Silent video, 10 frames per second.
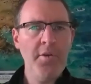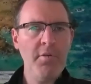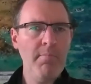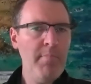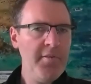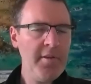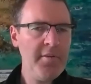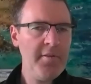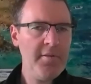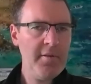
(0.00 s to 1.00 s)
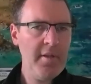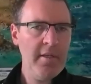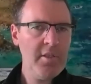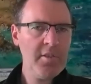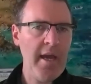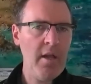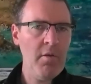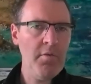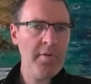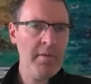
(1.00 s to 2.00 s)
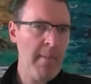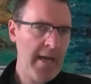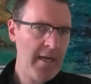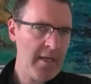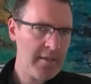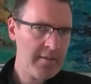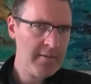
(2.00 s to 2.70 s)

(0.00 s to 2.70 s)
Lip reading: to business, sales, and marketing?